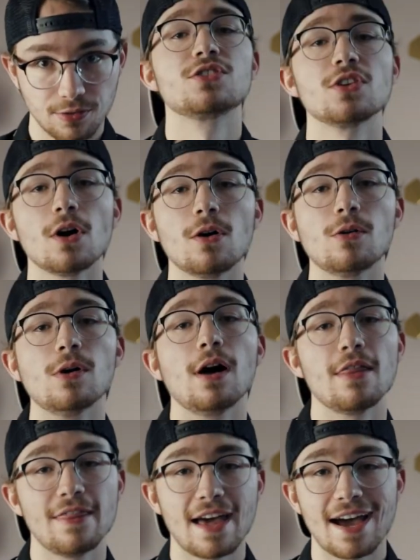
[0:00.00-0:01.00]
So
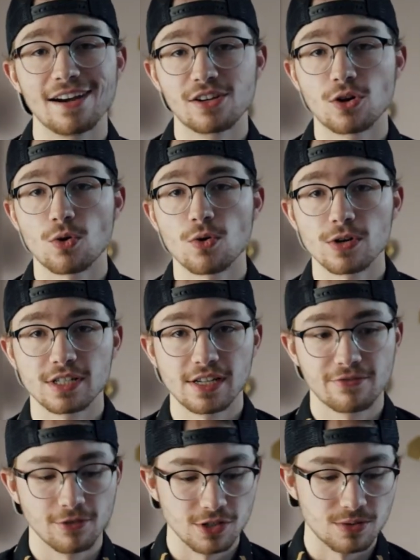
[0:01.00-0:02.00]
that core
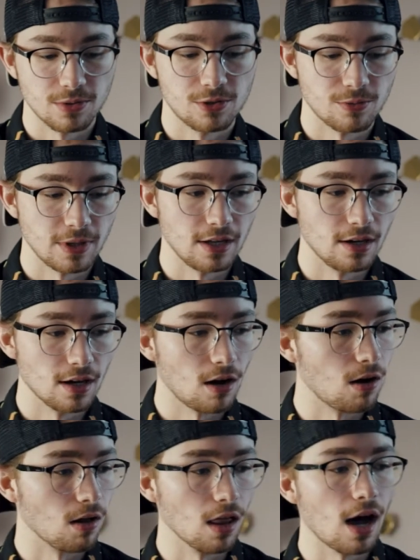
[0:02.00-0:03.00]
difference between
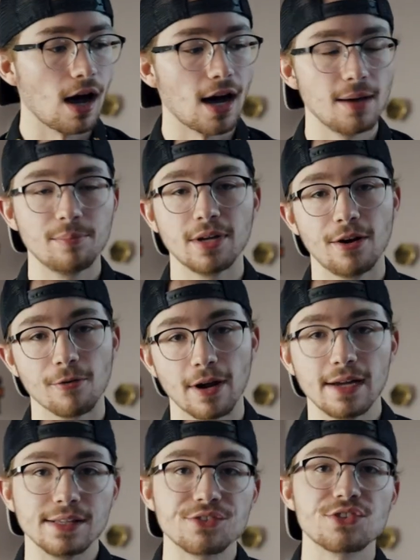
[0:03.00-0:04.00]
all I bit
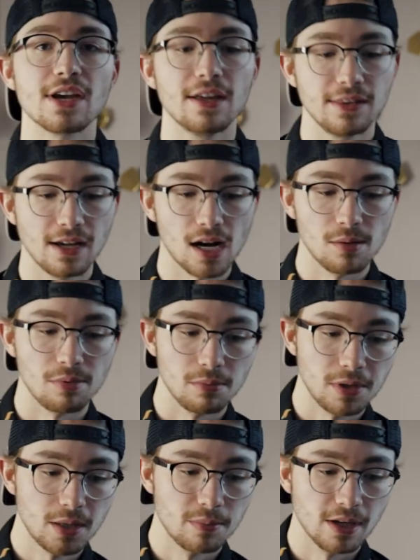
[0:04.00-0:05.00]
rates and the
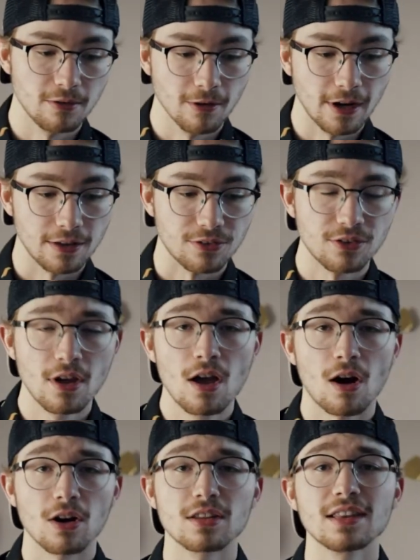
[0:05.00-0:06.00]
IPB bit rates
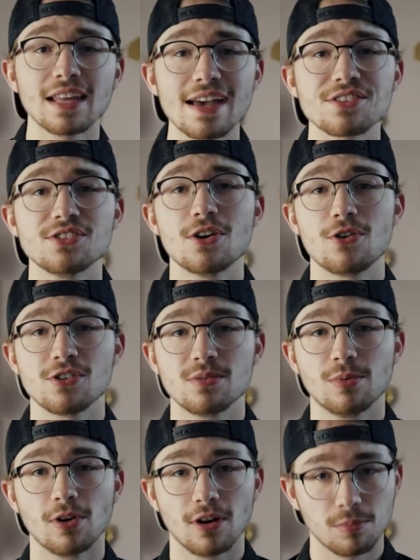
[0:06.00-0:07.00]
are less
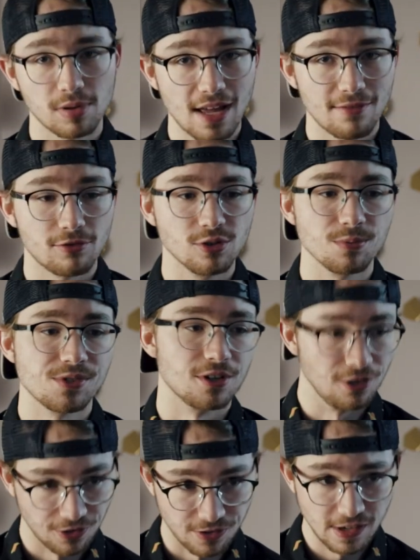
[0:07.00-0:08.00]
noticeable on a platform
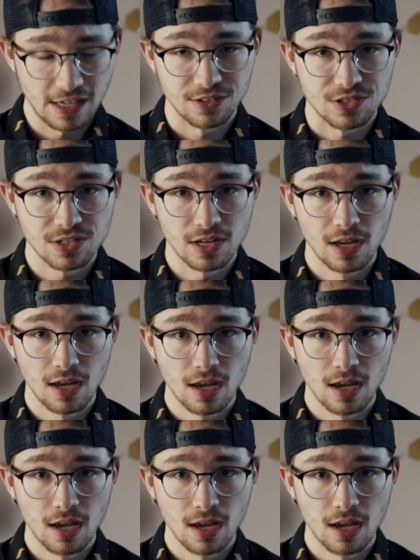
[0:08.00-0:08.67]
such as this,